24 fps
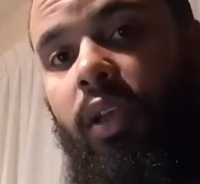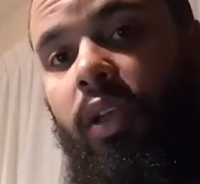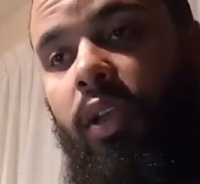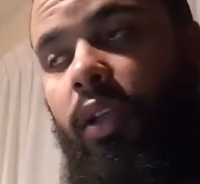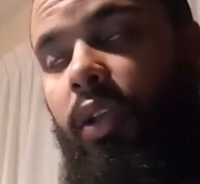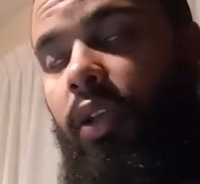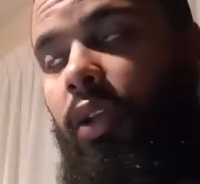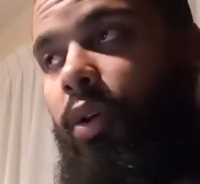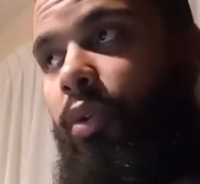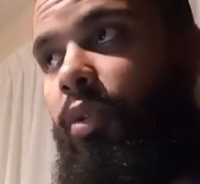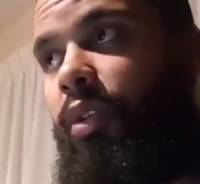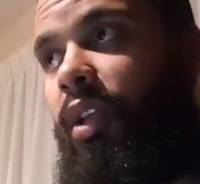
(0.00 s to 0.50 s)

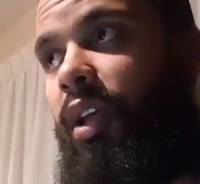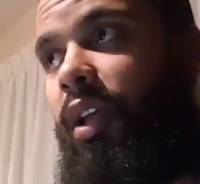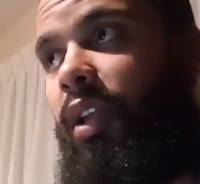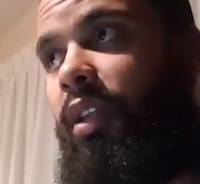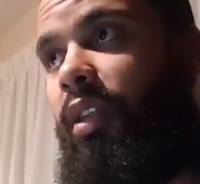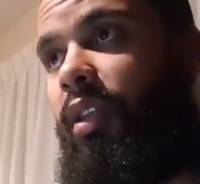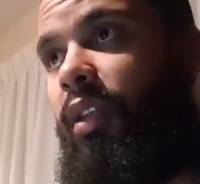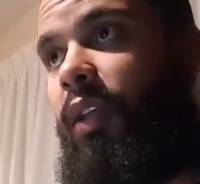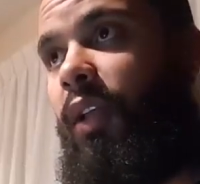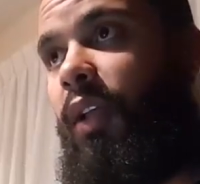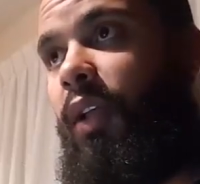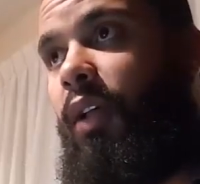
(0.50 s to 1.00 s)
You know,
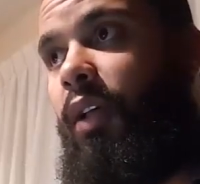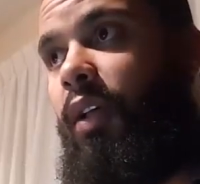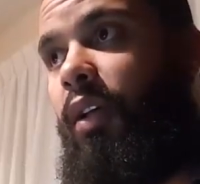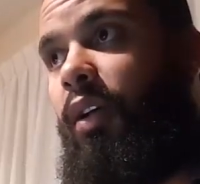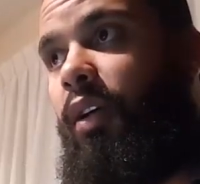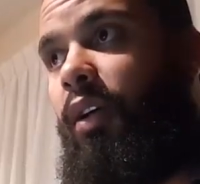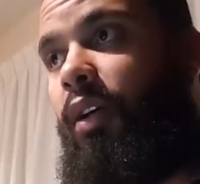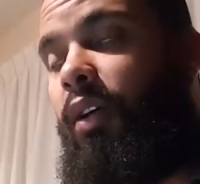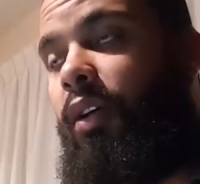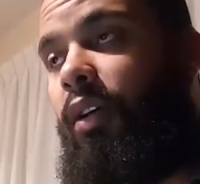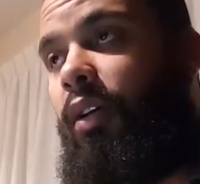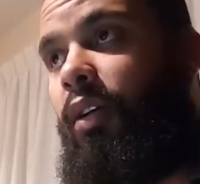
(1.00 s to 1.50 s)
that
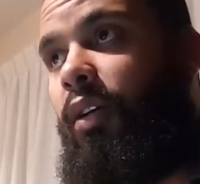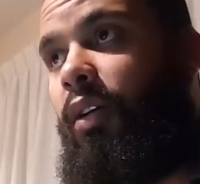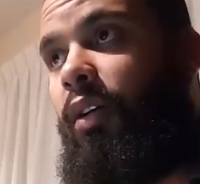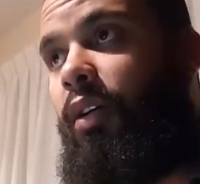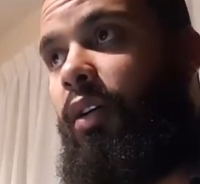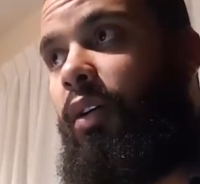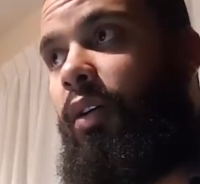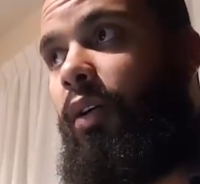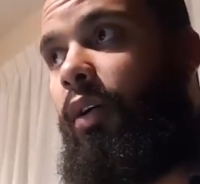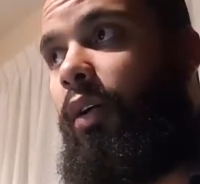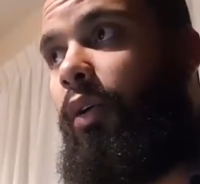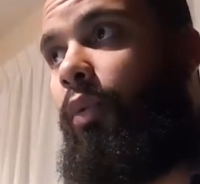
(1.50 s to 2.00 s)
uh,
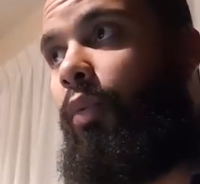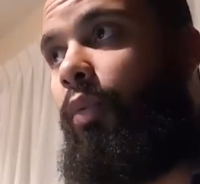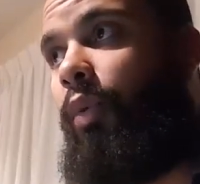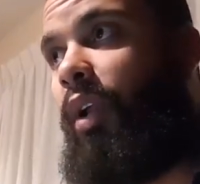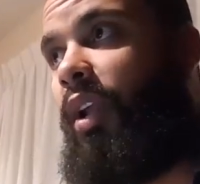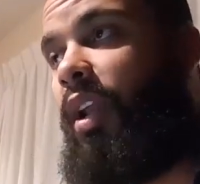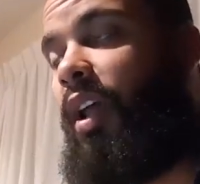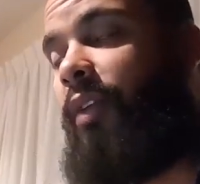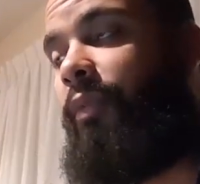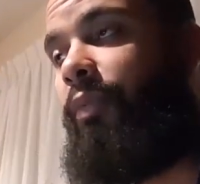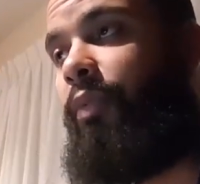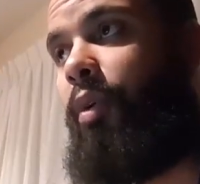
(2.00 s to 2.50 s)
uh,
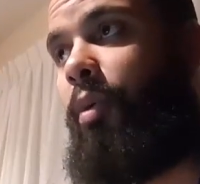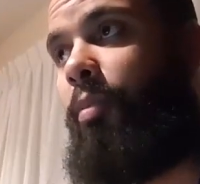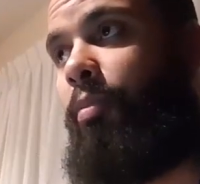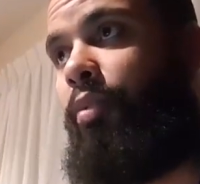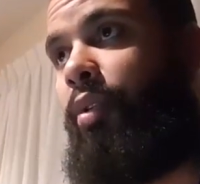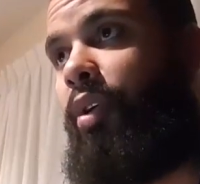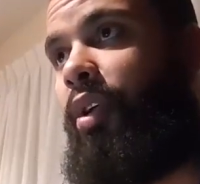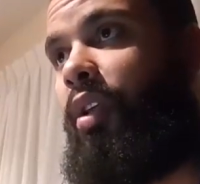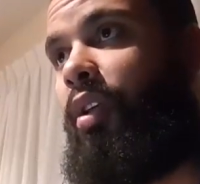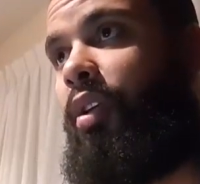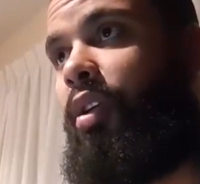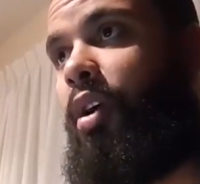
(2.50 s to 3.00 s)
whenever a
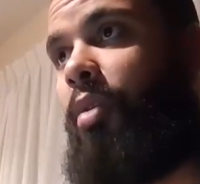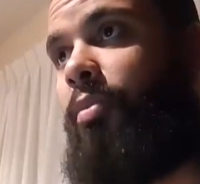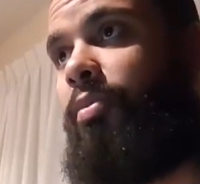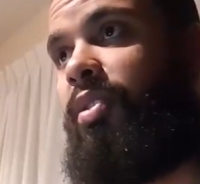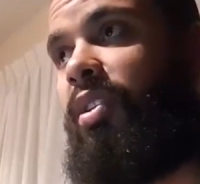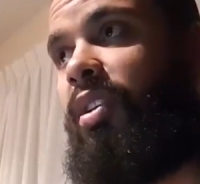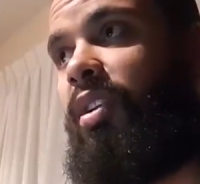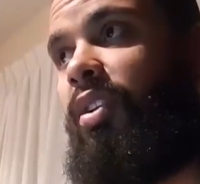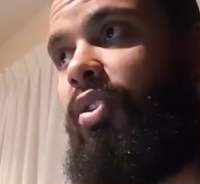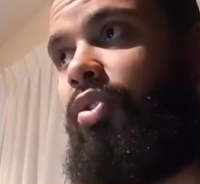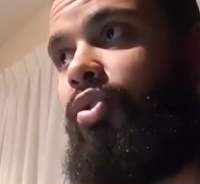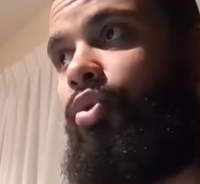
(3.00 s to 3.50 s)
brother
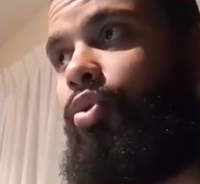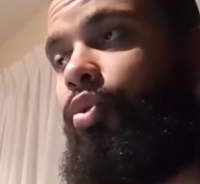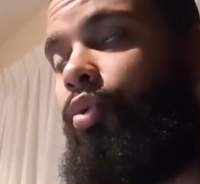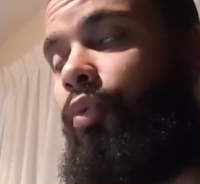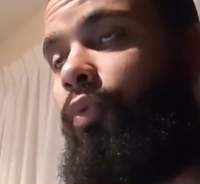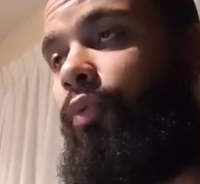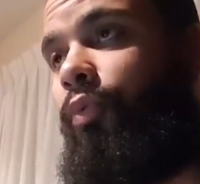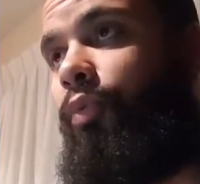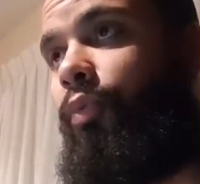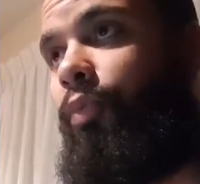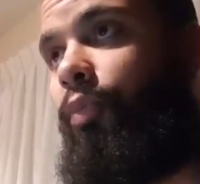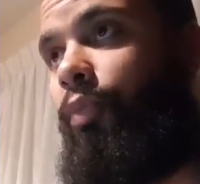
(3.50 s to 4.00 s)
comes in the truth,